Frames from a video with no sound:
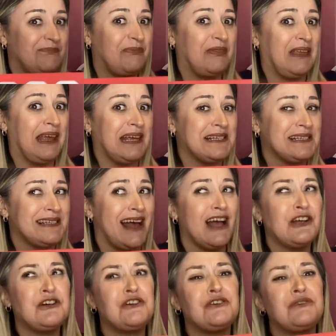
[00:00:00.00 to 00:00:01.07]
this. I
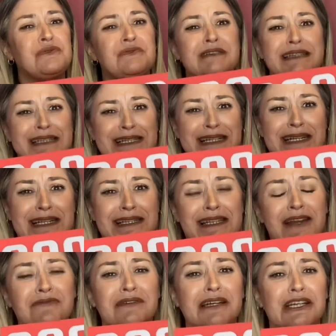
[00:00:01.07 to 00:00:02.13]
couldn't resist,
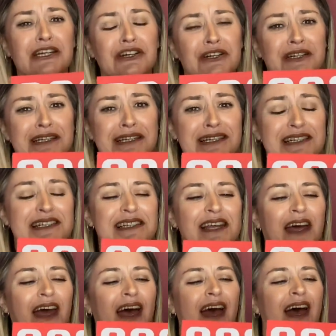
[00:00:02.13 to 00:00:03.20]
I really couldn't.
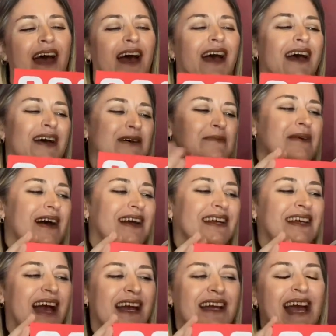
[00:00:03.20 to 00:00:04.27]

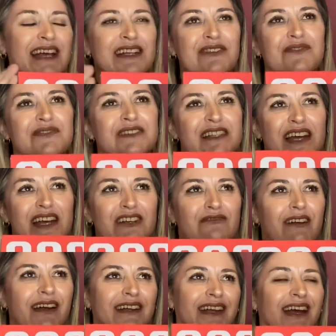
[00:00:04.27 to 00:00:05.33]
I kind of said,
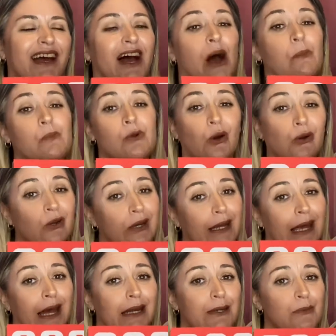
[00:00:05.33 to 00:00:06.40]
right, yeah, I'm not gonna
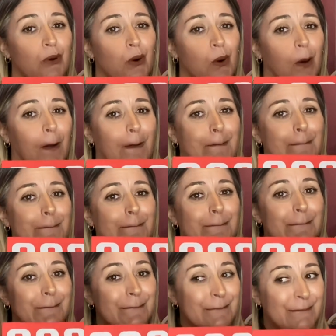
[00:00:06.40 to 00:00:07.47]
get any more.
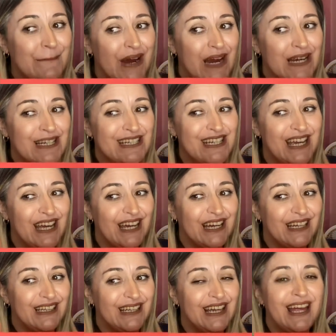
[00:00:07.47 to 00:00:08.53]

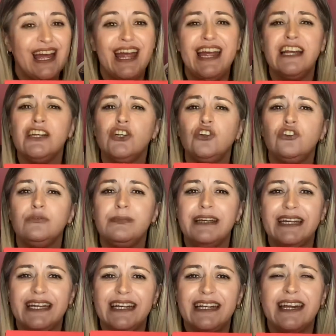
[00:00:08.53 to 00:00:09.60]
Yeah, it lulled
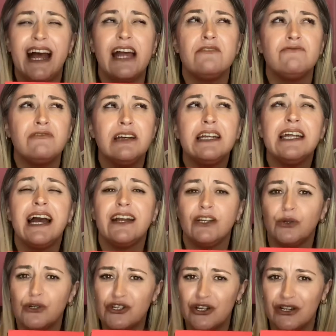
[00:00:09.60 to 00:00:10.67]
me in. I really had
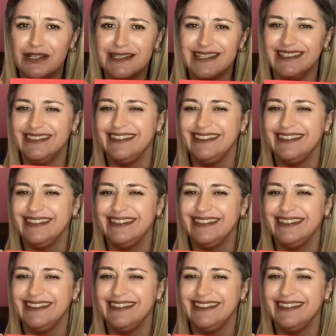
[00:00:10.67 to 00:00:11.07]
no choice.